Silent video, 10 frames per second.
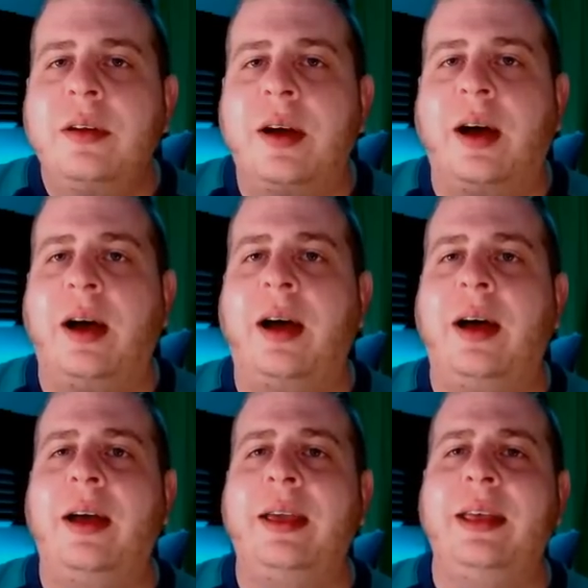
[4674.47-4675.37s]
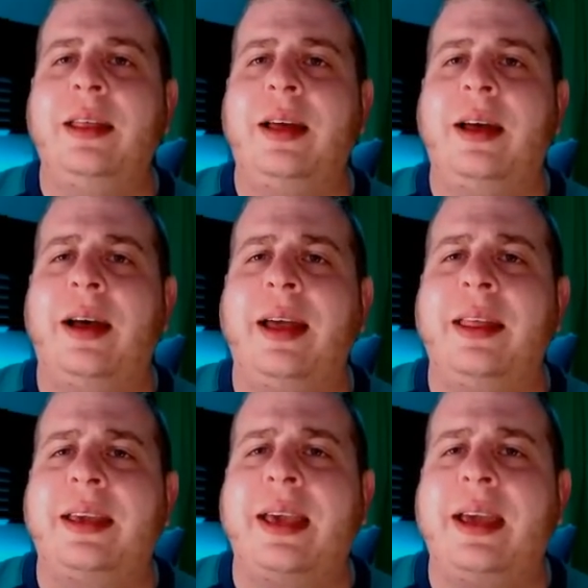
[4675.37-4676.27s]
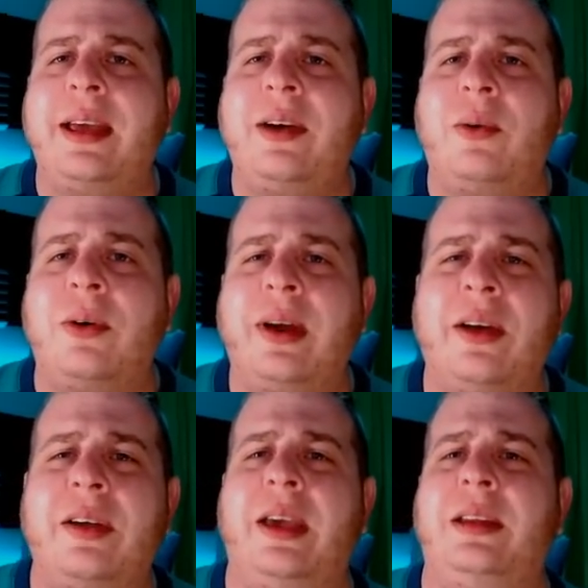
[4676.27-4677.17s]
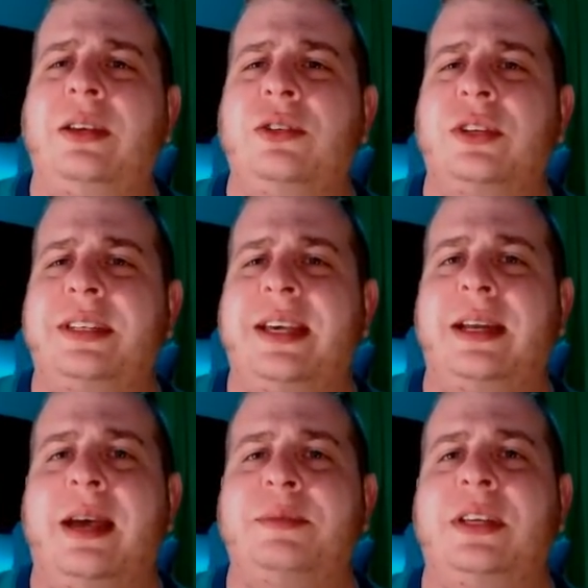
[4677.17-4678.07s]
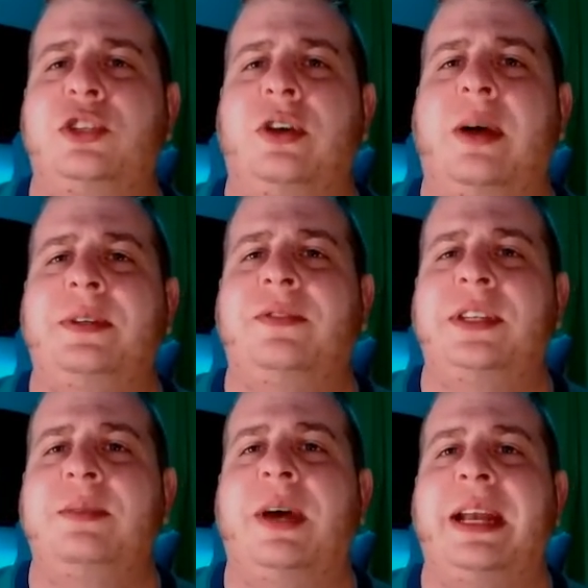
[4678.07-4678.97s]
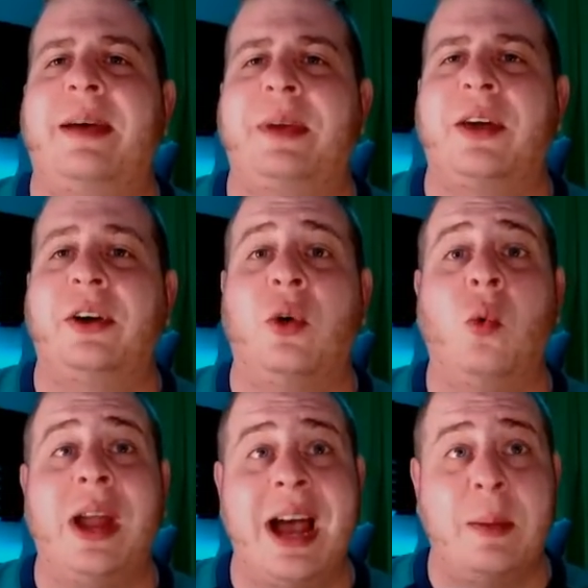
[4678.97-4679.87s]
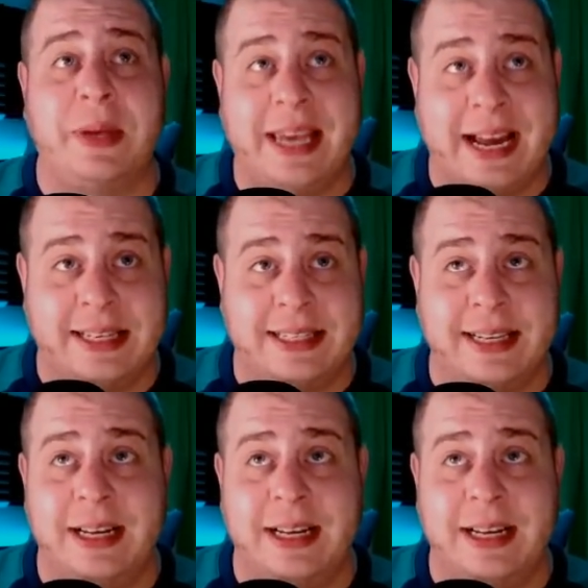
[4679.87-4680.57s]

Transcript: LEK or LK, do you usually take naps? These drops have seen my nap counter go way up. Yes,